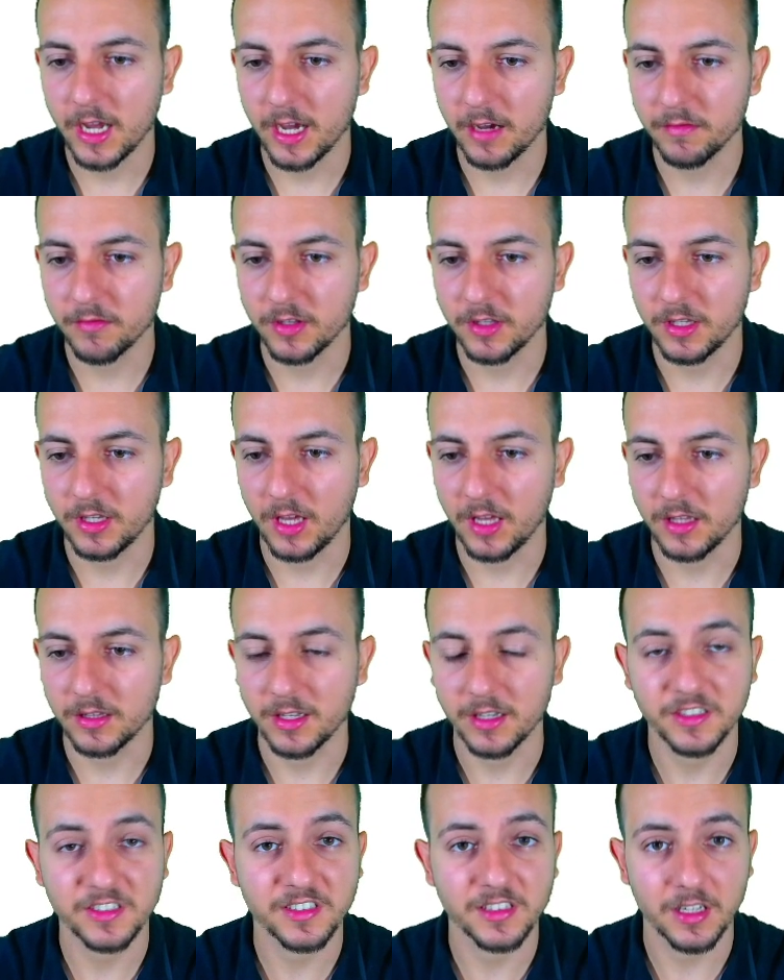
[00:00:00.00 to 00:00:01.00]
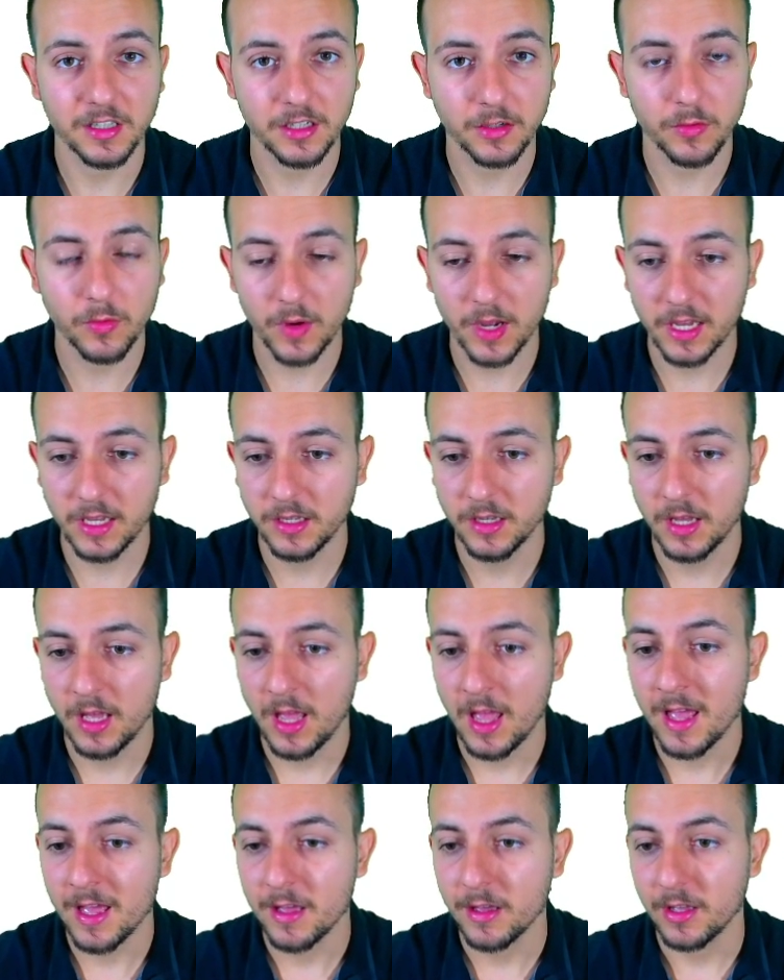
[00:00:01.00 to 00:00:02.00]
have in the standard way
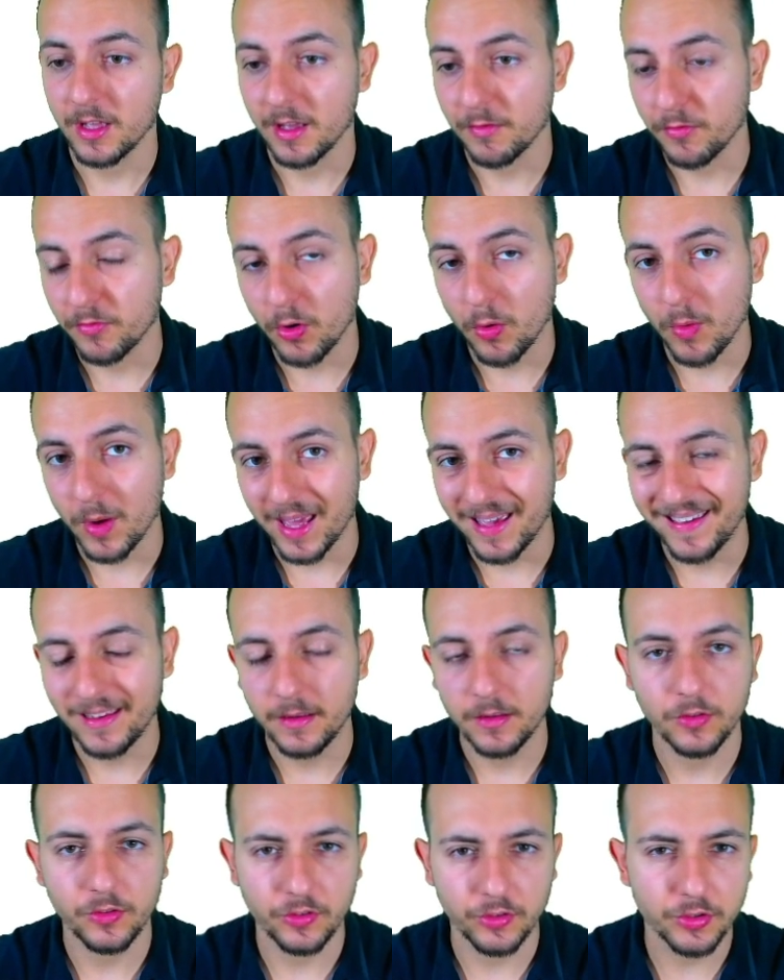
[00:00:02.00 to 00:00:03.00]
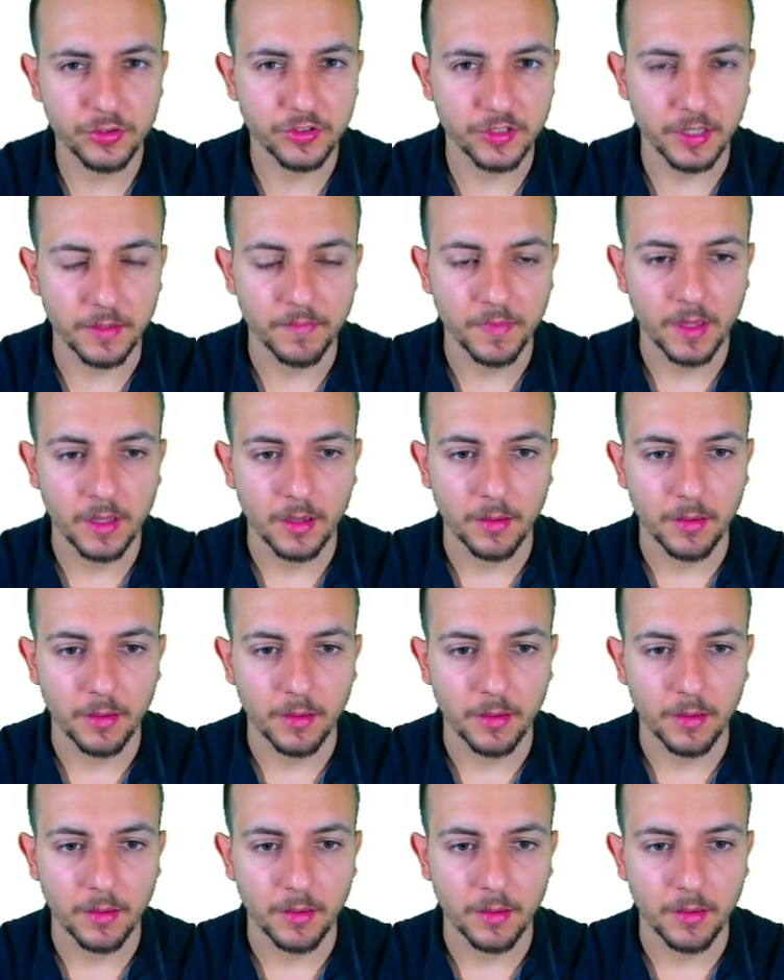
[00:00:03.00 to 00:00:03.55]
from A to Z.